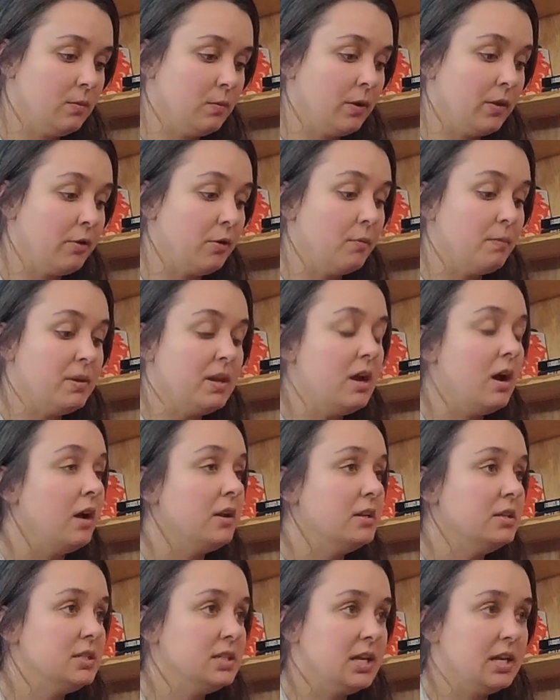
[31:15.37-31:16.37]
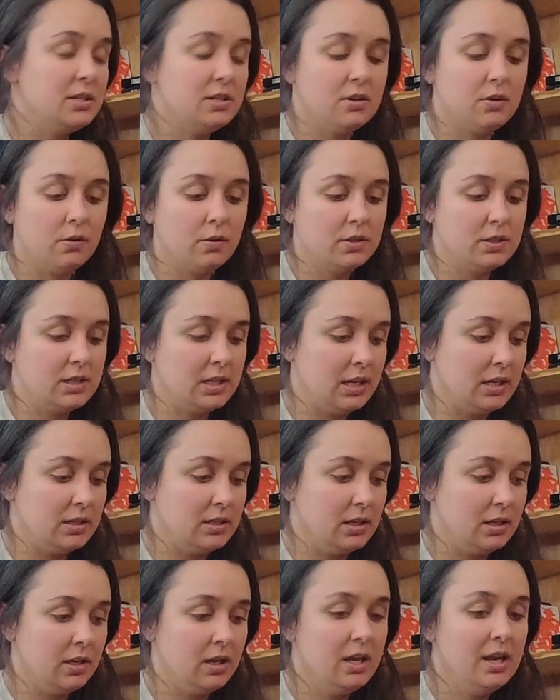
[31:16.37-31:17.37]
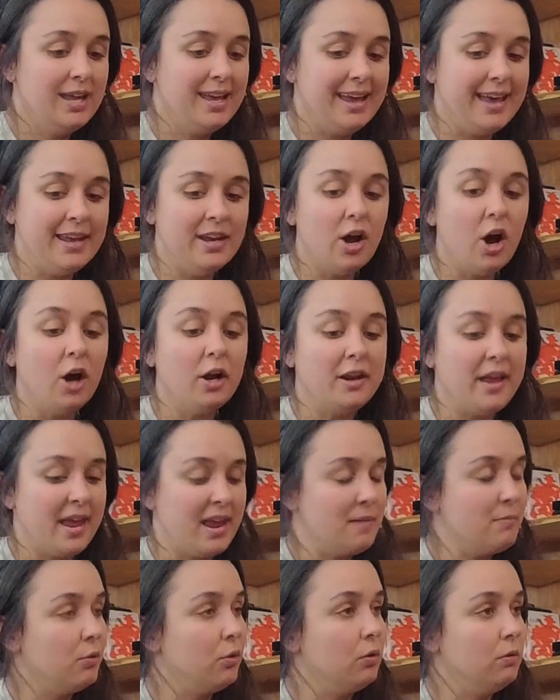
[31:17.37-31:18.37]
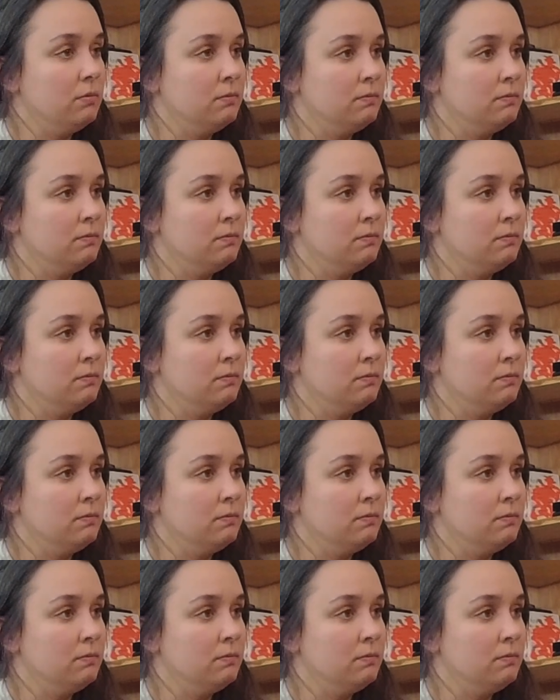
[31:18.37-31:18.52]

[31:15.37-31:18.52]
whether it be unintended or intended, and unable.